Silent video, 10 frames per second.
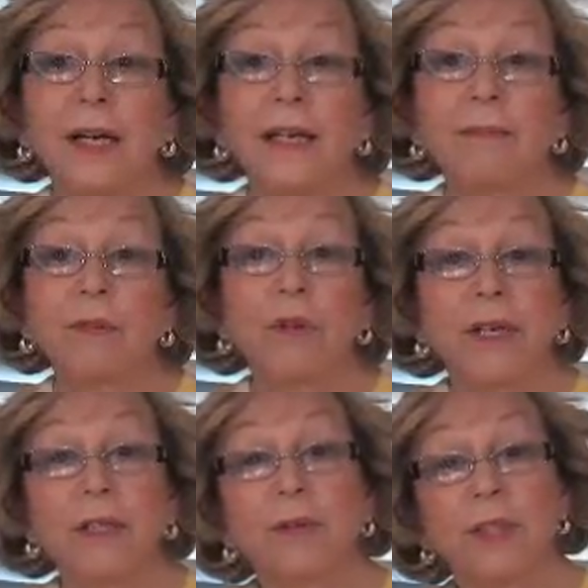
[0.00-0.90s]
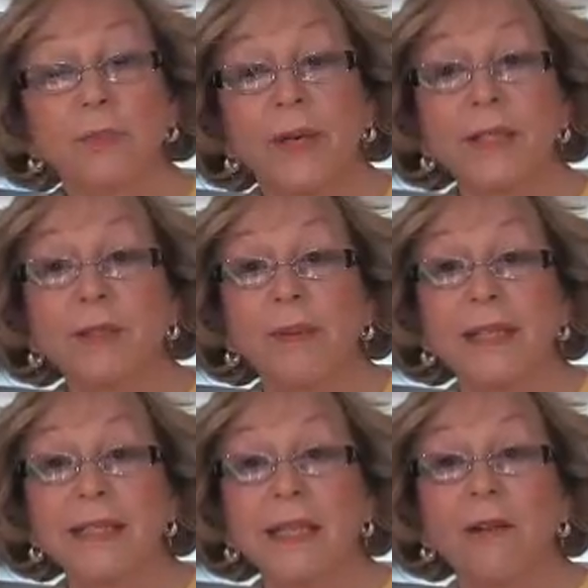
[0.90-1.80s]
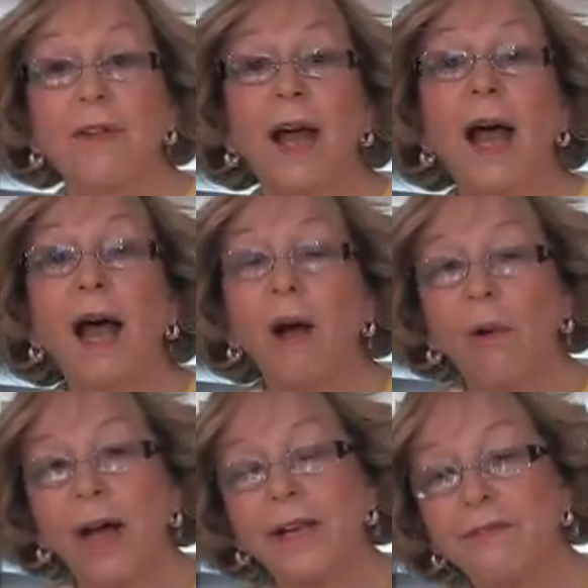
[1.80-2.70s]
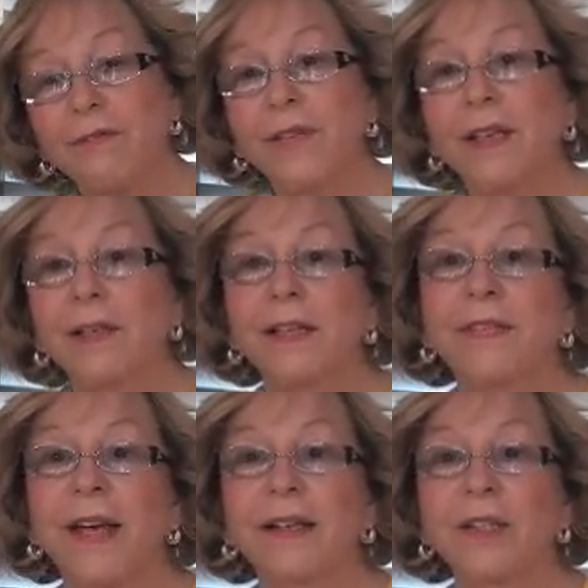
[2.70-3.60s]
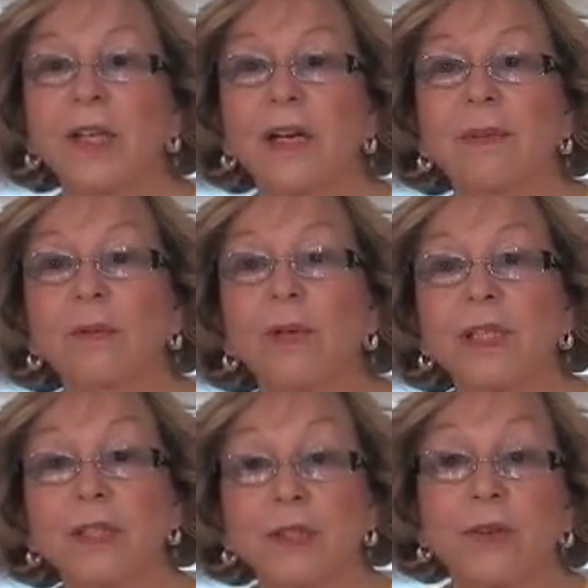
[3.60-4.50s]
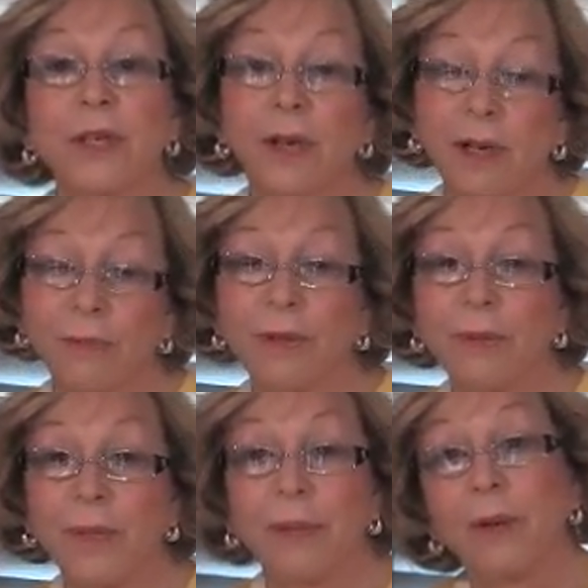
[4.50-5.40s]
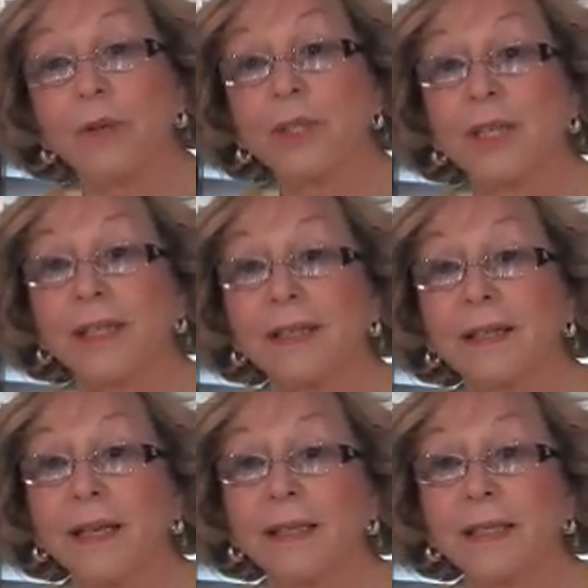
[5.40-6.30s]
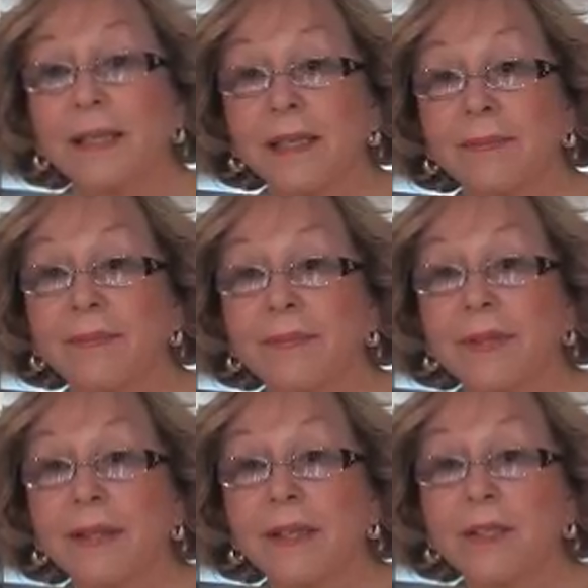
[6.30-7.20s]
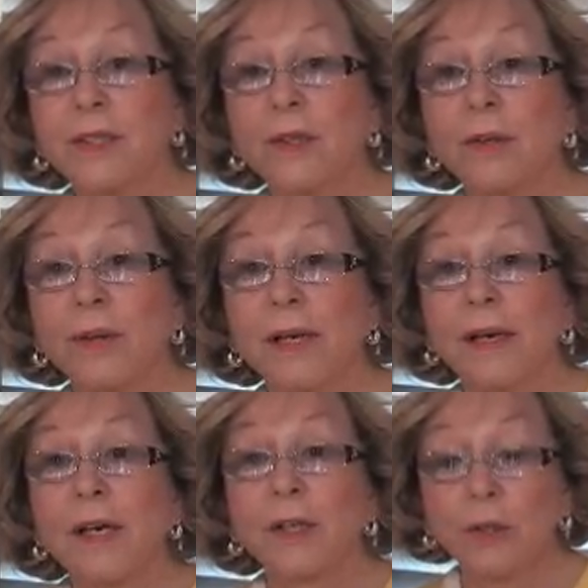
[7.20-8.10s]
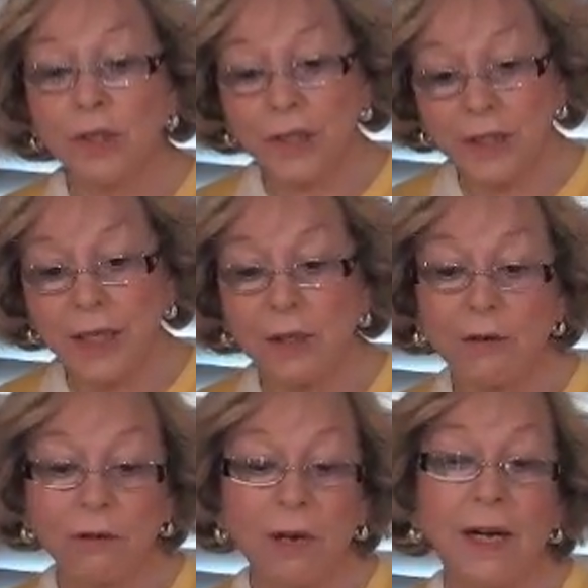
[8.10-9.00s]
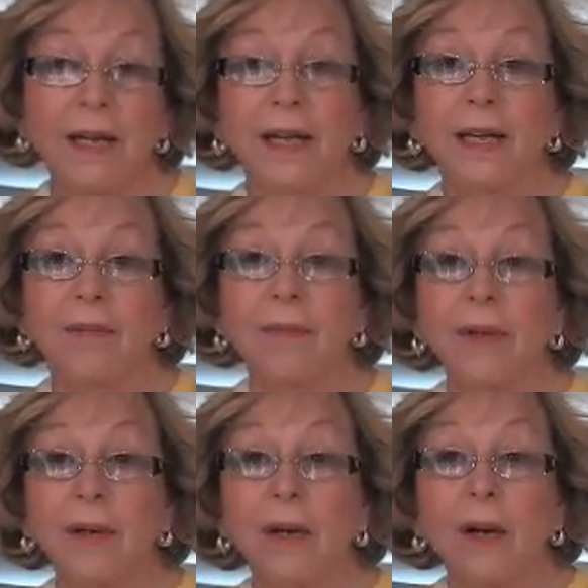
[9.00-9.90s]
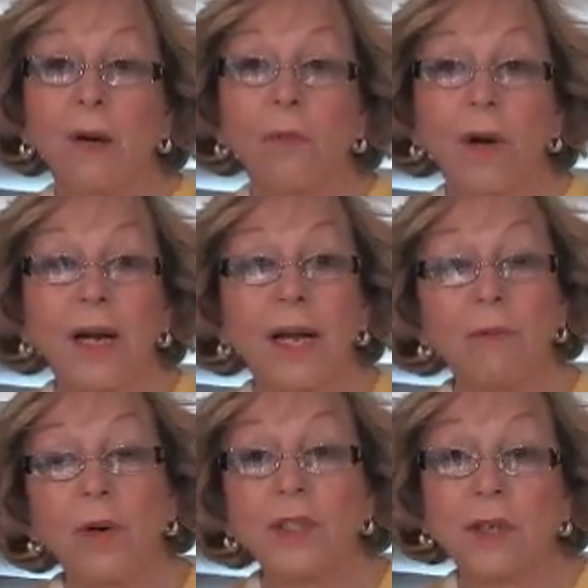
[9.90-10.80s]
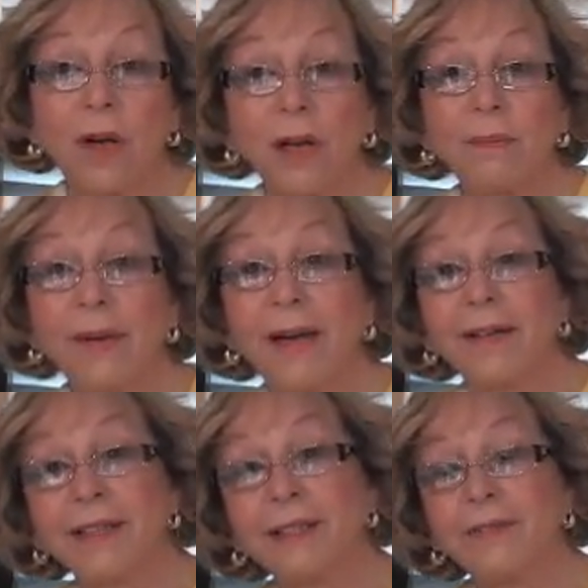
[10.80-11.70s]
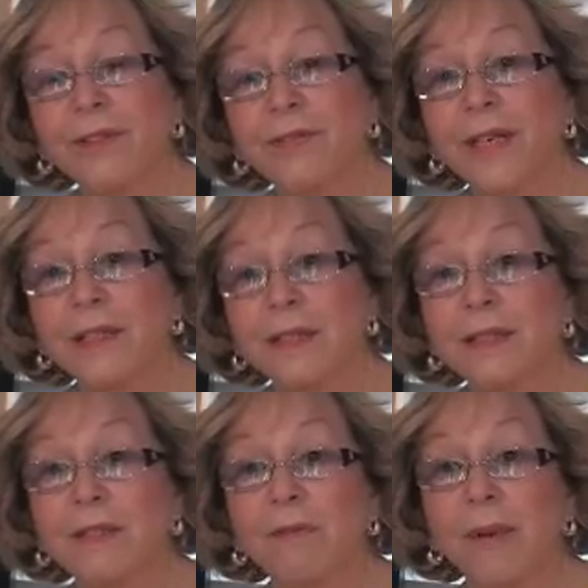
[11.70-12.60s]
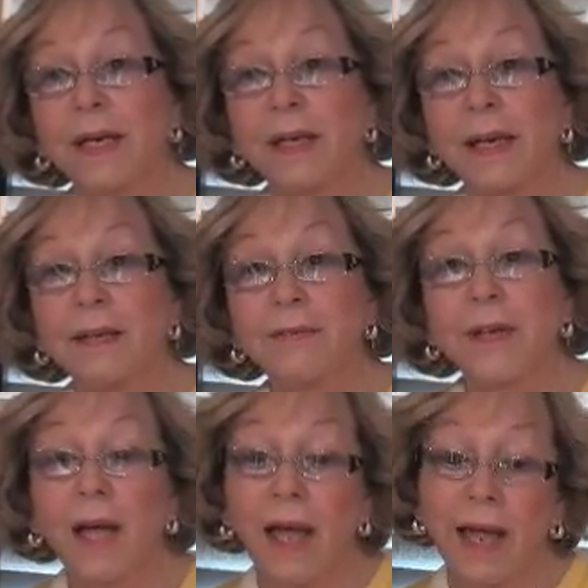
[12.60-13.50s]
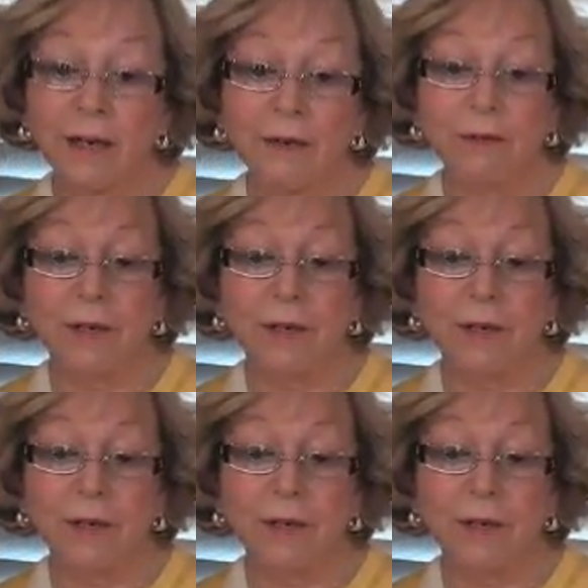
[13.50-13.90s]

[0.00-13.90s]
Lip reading: I'm trying to express myself how I feel at that time and what is going on with me emotionally at that time. So you're seeing who I am, what I was all about at different phases of my life, and who